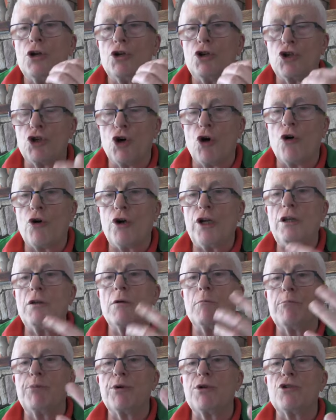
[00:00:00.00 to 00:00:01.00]
join
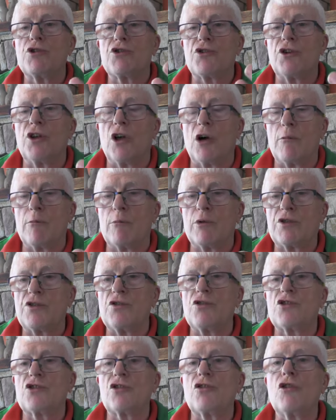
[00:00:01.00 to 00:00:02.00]
and boost the numbers,
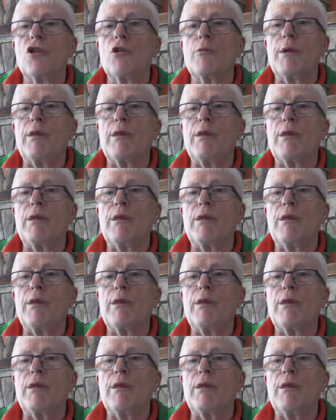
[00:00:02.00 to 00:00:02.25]
and soon there'll